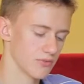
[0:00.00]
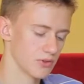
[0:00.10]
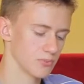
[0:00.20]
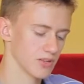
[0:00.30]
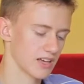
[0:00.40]
if
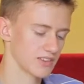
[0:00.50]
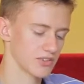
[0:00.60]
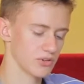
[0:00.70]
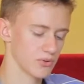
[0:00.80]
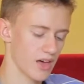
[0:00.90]
you plan to
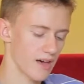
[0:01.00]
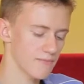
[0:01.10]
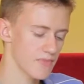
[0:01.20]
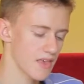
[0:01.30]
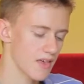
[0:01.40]
do
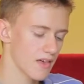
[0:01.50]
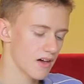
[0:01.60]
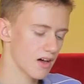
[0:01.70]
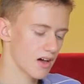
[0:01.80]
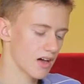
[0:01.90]
that.
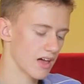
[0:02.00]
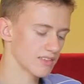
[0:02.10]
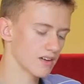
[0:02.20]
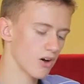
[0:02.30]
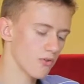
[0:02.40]

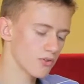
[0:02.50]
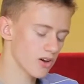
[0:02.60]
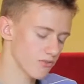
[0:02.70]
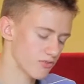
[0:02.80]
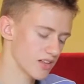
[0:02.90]
And then
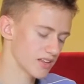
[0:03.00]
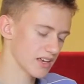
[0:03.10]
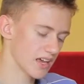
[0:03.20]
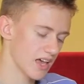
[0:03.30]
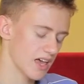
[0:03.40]
overall
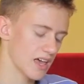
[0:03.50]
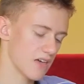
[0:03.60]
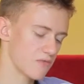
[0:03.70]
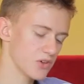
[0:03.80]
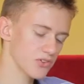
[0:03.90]
feeling,
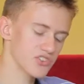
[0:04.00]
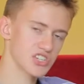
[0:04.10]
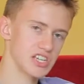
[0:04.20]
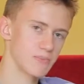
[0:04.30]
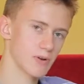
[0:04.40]
it feels
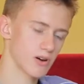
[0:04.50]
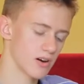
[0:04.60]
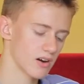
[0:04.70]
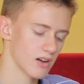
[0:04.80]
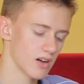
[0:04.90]

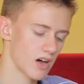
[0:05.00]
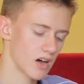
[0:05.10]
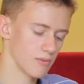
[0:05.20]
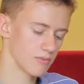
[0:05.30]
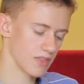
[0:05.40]
cheaper.
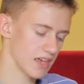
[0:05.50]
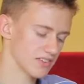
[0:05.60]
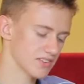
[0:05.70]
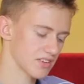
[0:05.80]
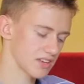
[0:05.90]

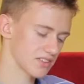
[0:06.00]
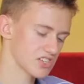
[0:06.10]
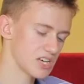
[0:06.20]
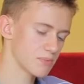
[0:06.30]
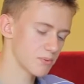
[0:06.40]
It's a
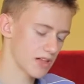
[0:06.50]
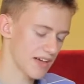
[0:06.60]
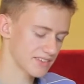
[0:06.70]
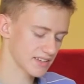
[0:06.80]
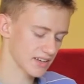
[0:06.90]
cheaper
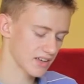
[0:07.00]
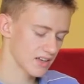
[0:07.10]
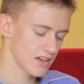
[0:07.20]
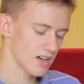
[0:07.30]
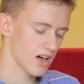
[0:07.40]

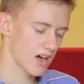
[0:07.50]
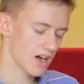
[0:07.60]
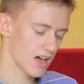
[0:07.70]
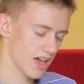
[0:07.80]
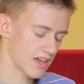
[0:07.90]
plastic,
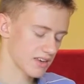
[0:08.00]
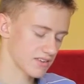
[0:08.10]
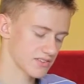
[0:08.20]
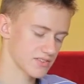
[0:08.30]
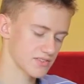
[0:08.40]
and